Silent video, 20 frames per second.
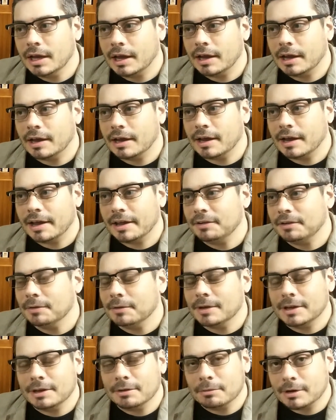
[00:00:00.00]
I had no
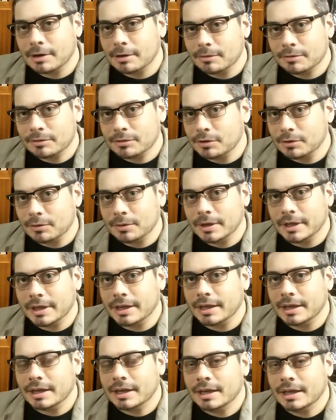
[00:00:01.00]
idea what I was
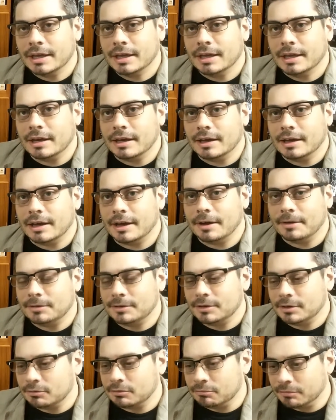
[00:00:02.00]
doing. I was
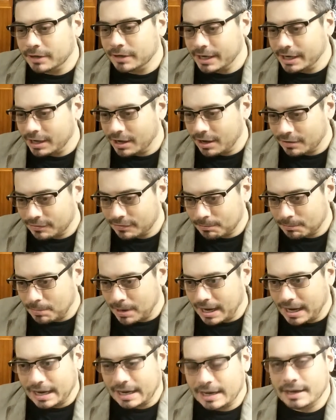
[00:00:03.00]
just reading off a
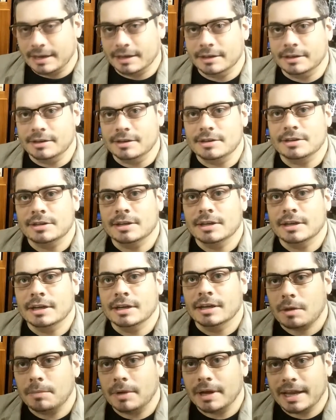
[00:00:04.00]
page.
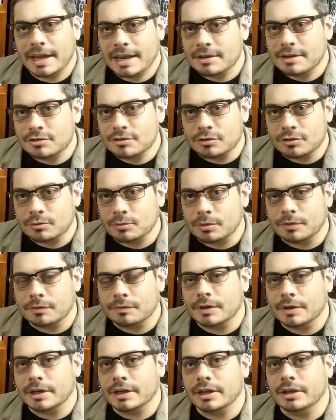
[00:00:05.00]
My answers weren't
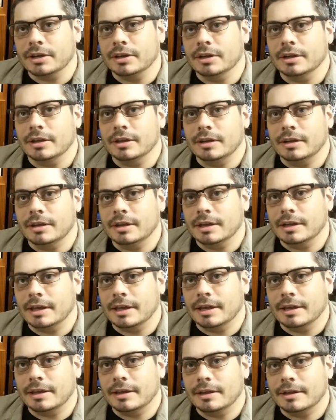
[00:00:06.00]
very good.
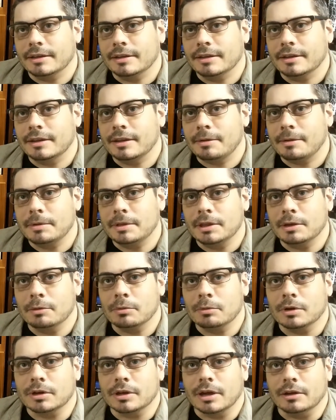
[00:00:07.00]
They
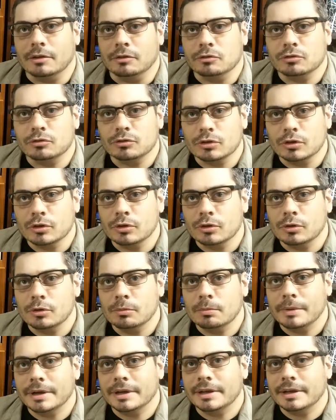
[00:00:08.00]
weren't untrue,
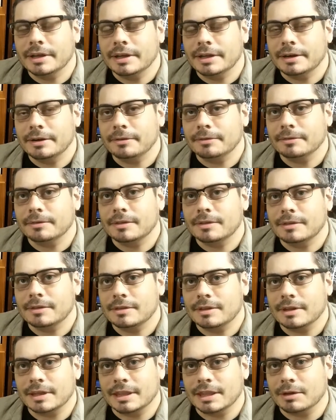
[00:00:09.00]
but I don't
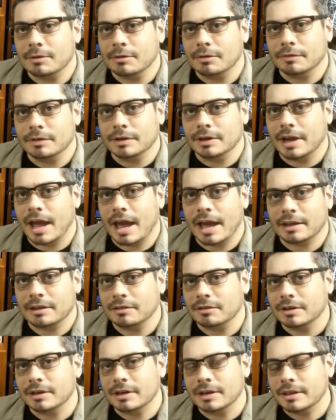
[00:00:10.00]
think they were very
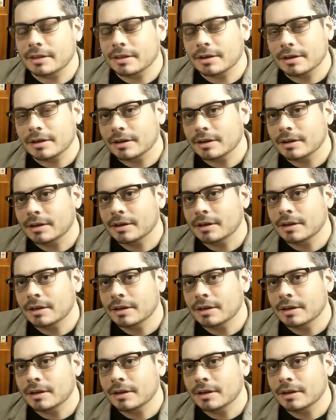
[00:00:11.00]
accurate either.